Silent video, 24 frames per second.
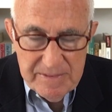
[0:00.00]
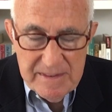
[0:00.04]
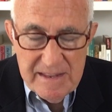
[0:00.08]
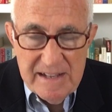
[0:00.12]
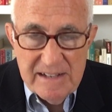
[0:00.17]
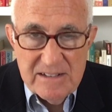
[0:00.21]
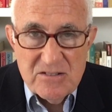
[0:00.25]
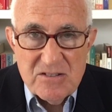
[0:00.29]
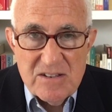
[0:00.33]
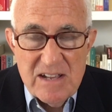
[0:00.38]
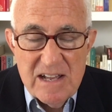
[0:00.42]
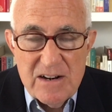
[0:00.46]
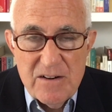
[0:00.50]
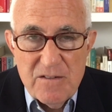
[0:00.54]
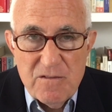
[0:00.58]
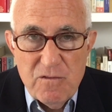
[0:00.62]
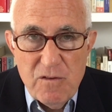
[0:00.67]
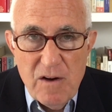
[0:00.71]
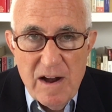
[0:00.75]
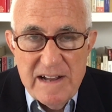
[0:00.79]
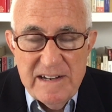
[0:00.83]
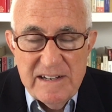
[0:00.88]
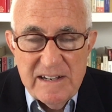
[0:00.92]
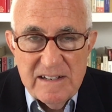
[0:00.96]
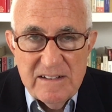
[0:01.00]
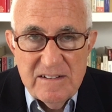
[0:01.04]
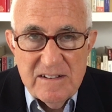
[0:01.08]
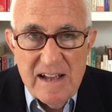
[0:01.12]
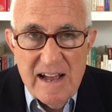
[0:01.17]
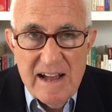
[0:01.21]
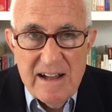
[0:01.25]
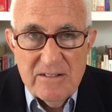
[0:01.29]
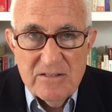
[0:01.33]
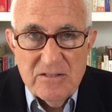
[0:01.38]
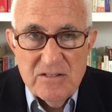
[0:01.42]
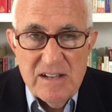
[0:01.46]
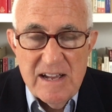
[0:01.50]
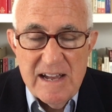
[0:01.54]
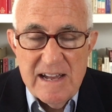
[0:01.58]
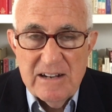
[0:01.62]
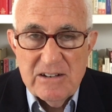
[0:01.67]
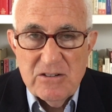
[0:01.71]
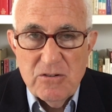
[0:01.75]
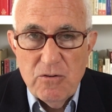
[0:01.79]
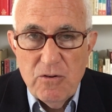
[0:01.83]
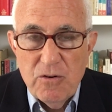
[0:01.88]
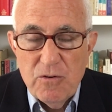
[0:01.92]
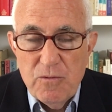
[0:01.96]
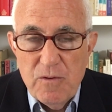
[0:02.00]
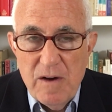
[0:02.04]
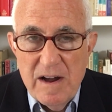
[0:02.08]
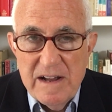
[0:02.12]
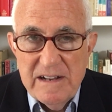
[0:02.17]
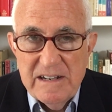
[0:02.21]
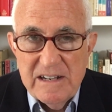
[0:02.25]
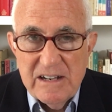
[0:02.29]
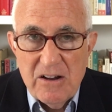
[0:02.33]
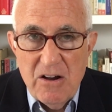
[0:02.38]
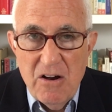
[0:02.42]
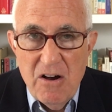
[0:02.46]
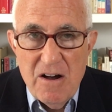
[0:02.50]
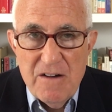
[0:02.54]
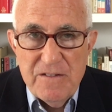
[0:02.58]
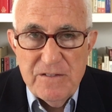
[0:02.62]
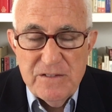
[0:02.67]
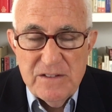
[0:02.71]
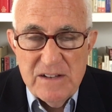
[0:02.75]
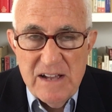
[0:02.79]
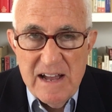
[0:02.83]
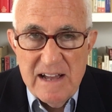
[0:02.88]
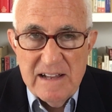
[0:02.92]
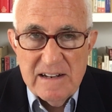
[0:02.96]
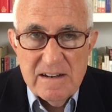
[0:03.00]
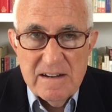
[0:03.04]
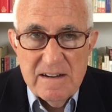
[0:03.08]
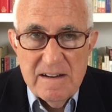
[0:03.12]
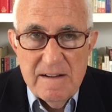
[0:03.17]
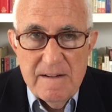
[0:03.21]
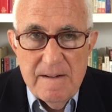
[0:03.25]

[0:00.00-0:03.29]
Instead of writing down debt or writing off debt,